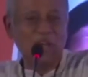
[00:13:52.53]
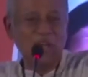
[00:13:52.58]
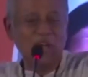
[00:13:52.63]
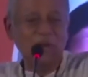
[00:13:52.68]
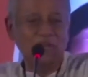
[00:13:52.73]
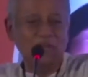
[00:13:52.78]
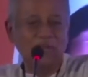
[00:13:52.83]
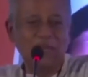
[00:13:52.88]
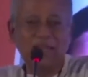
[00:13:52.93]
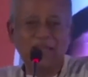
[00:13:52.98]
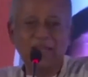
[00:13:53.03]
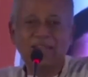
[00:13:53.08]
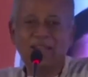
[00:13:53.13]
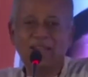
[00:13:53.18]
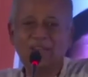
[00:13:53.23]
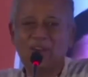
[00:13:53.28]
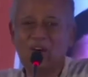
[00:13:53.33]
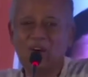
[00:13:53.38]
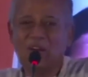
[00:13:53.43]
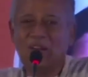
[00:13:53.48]
how
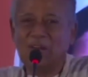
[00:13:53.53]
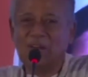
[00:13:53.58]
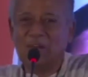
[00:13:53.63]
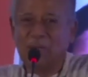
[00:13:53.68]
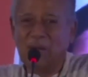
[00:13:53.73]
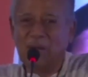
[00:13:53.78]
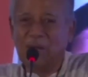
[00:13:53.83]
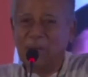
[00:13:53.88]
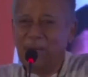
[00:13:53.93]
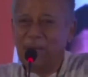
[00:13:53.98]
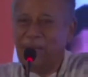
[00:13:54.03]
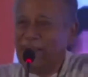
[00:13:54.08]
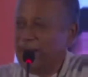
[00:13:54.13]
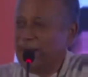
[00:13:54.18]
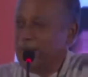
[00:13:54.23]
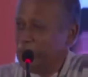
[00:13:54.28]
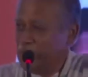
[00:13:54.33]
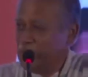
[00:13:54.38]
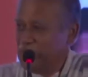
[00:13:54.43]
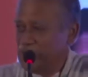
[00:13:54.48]
greatly we all ap
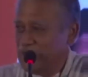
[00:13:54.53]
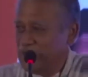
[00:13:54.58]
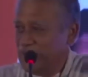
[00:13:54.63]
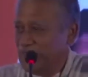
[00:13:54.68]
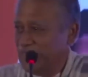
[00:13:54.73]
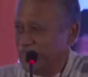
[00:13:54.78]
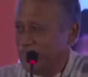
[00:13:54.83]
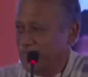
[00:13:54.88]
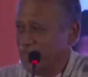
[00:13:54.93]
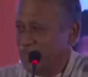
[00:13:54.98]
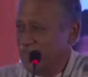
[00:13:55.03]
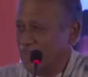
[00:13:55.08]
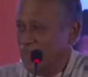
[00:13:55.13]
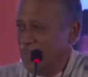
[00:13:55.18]
admired, appreciated.